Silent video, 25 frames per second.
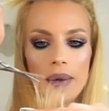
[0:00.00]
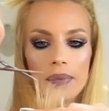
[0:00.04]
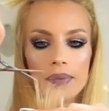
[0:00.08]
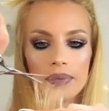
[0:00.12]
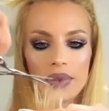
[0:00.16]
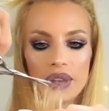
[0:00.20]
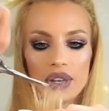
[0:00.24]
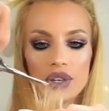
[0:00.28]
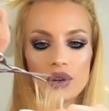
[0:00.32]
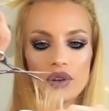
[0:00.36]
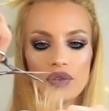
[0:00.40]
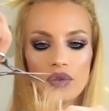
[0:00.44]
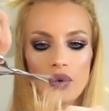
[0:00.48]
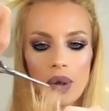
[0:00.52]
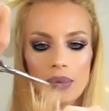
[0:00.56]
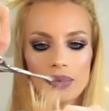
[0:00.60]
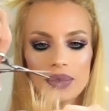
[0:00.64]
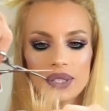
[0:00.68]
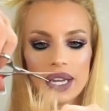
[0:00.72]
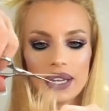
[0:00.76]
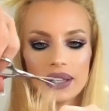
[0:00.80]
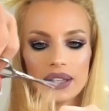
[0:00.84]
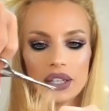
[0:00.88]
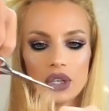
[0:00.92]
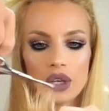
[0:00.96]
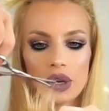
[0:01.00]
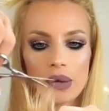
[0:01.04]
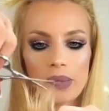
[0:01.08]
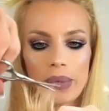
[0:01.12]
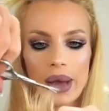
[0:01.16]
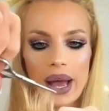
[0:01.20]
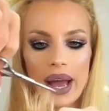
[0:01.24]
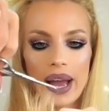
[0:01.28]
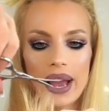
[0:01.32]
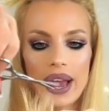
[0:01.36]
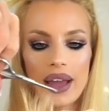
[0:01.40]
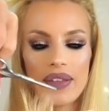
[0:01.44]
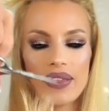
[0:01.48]
They do have a website that you can
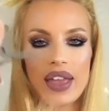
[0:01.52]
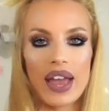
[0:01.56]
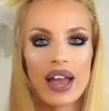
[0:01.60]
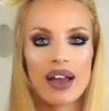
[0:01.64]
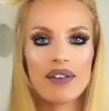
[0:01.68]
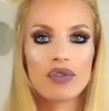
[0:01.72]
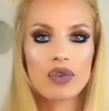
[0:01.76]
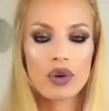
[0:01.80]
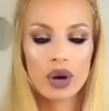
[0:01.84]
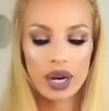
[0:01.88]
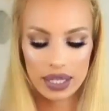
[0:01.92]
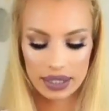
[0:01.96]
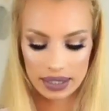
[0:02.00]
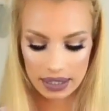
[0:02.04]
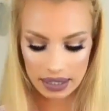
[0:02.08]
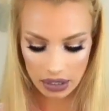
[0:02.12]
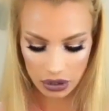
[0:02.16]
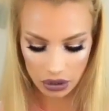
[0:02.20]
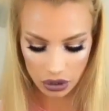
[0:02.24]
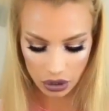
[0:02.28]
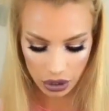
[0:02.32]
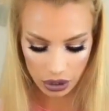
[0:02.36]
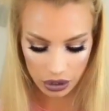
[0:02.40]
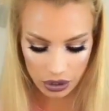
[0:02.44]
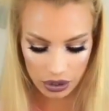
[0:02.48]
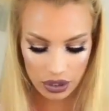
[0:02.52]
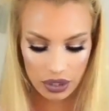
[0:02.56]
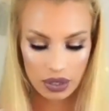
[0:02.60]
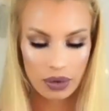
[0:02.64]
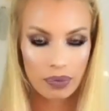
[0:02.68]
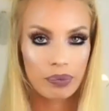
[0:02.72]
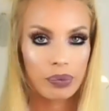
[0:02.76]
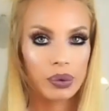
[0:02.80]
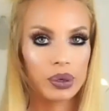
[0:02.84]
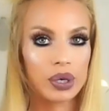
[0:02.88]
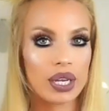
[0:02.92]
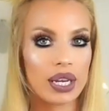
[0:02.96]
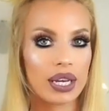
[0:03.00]
buy, and they have great scissors,
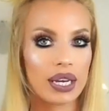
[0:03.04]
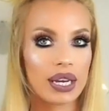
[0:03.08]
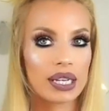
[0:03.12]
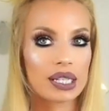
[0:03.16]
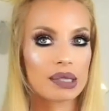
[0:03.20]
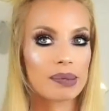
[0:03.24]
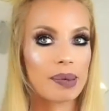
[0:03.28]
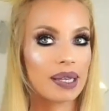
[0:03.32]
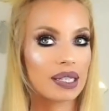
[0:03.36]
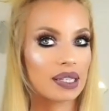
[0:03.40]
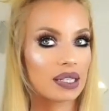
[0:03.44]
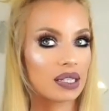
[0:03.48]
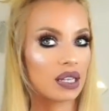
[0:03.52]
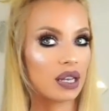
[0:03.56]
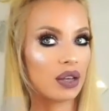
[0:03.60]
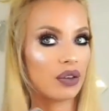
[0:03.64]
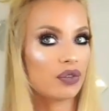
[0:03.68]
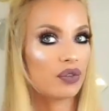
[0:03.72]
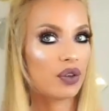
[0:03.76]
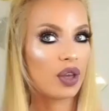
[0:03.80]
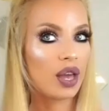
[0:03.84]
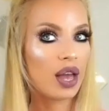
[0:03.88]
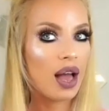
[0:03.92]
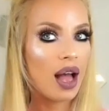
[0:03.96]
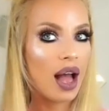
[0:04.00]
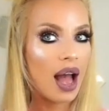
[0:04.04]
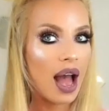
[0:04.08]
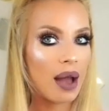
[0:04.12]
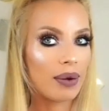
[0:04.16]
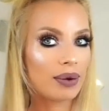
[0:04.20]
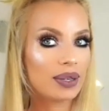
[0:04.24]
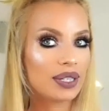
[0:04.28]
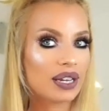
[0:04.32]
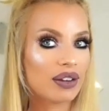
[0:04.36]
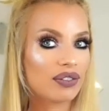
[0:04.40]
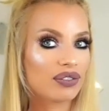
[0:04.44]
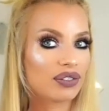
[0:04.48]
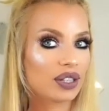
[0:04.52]
pretty inexpensive. I would
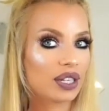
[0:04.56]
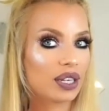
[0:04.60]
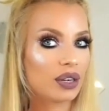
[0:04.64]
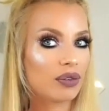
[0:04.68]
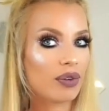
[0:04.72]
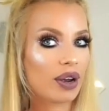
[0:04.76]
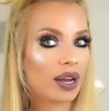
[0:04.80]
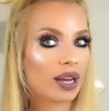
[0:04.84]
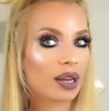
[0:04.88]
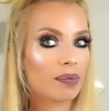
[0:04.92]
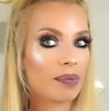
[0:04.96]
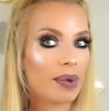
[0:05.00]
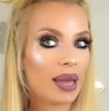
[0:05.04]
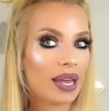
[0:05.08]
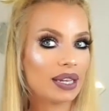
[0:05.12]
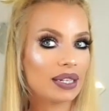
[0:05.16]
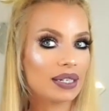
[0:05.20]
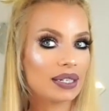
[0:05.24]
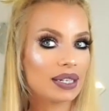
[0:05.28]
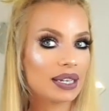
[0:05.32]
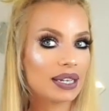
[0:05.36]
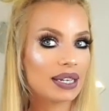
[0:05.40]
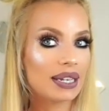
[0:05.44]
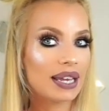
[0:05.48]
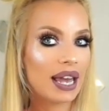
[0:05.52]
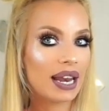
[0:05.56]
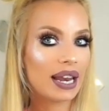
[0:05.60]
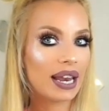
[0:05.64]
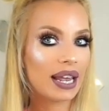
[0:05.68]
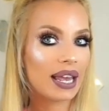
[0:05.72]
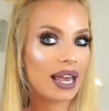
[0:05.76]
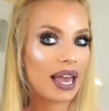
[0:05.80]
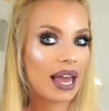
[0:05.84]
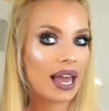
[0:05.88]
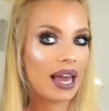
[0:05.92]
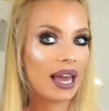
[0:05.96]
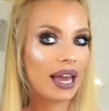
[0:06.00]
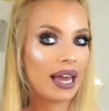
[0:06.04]
definitely recommend getting
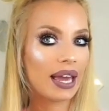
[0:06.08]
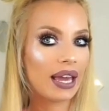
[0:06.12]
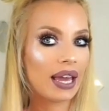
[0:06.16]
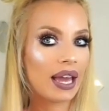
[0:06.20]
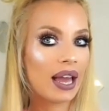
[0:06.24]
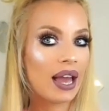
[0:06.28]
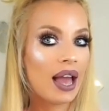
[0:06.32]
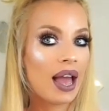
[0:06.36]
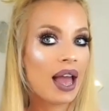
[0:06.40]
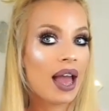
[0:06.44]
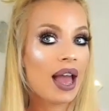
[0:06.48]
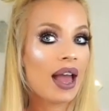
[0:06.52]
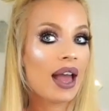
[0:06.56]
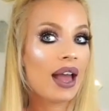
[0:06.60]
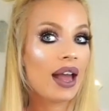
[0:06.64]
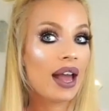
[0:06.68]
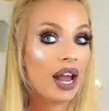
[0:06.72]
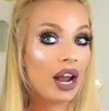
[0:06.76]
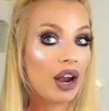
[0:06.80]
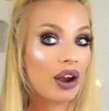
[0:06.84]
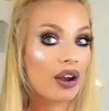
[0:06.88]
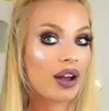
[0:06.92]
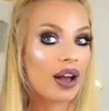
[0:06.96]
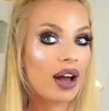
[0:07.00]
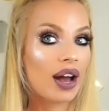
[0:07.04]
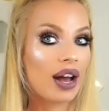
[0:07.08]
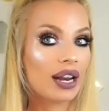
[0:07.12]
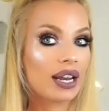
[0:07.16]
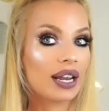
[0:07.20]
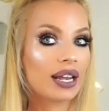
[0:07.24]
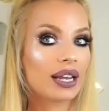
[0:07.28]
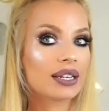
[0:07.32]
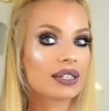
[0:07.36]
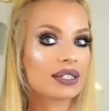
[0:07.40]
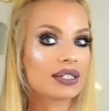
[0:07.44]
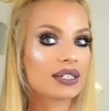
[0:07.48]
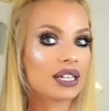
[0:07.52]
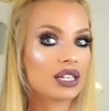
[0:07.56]
a hair
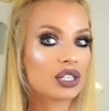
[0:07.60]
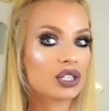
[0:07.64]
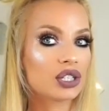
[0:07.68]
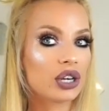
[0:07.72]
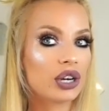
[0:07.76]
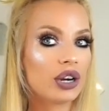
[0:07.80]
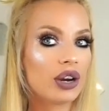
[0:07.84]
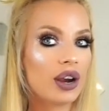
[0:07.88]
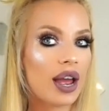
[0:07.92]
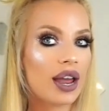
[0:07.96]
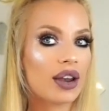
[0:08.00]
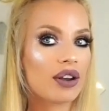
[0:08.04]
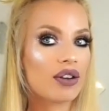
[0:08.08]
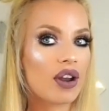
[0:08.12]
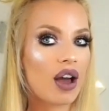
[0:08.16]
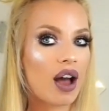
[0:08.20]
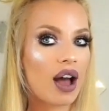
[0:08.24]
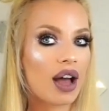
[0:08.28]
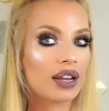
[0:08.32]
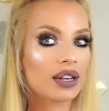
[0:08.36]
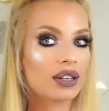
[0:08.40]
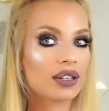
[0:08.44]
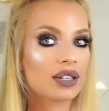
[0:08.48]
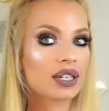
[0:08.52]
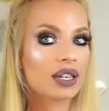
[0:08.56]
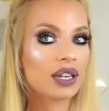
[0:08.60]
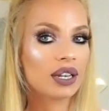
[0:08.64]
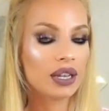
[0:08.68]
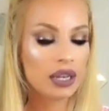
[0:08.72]
cutting scissor and not